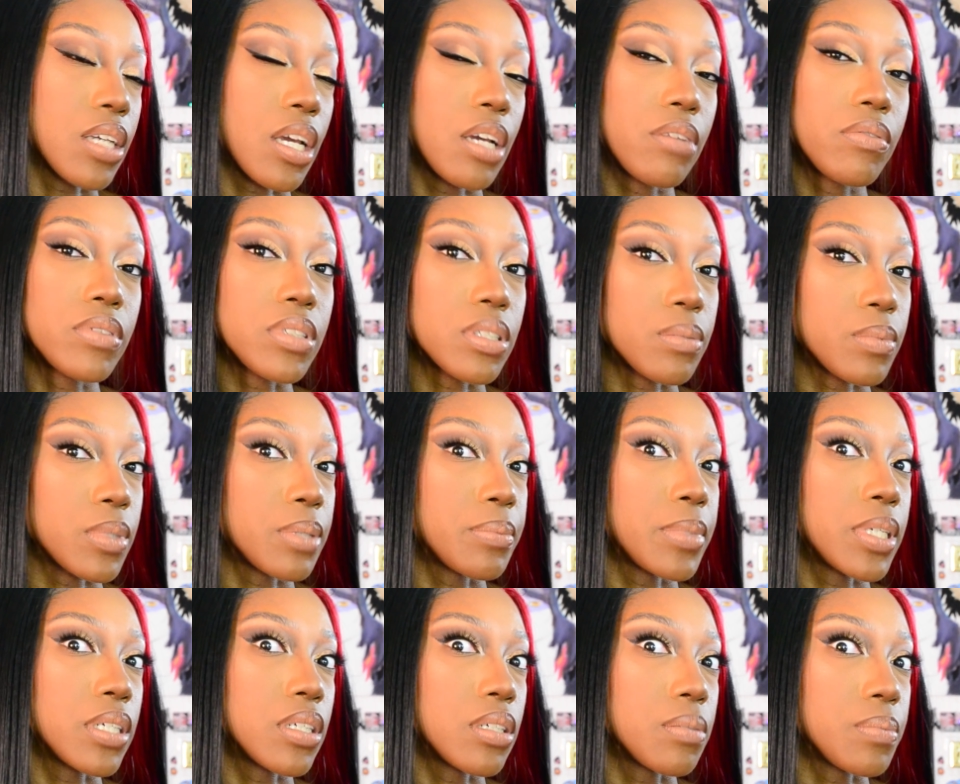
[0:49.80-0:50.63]
I haven't done my
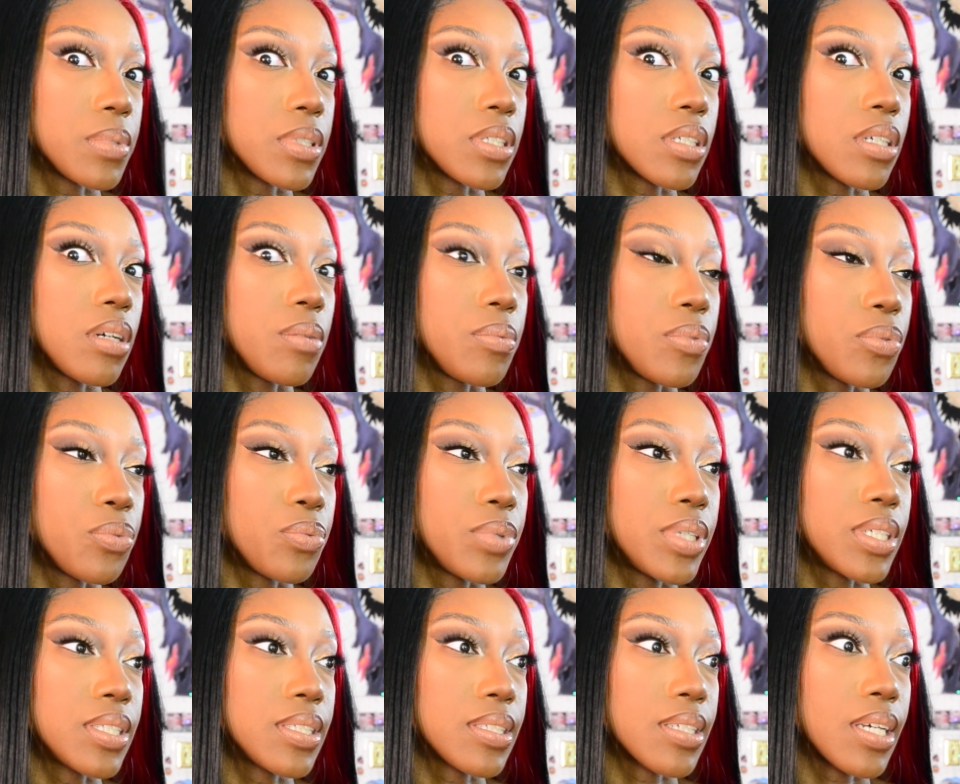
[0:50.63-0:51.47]
makeup in a couple
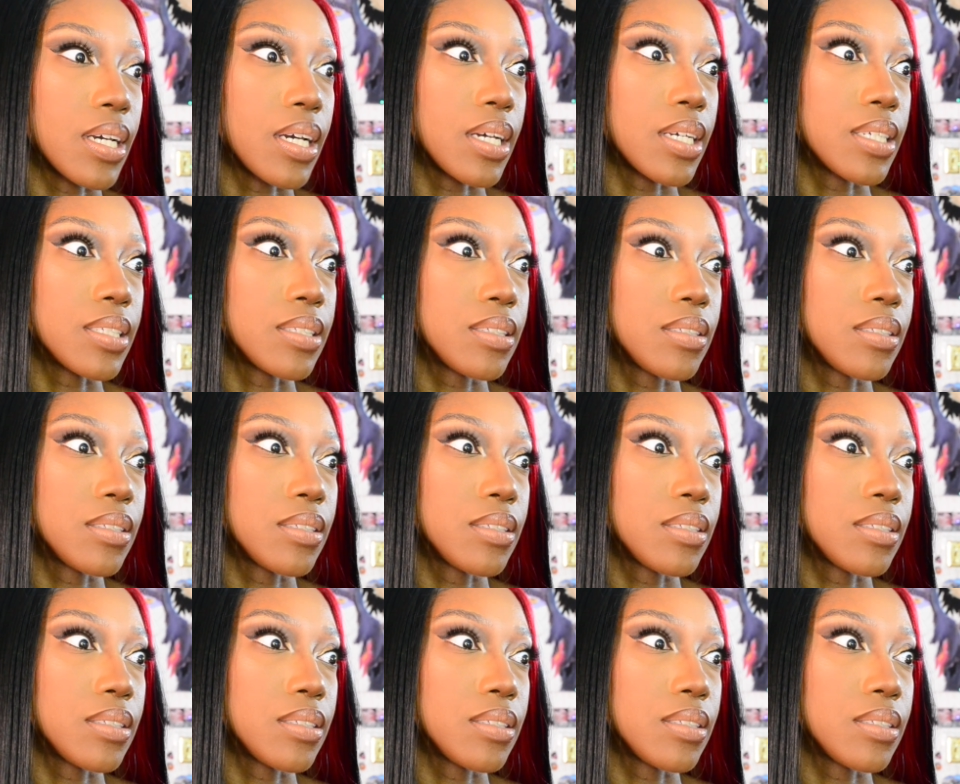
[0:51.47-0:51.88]
weeks, guys.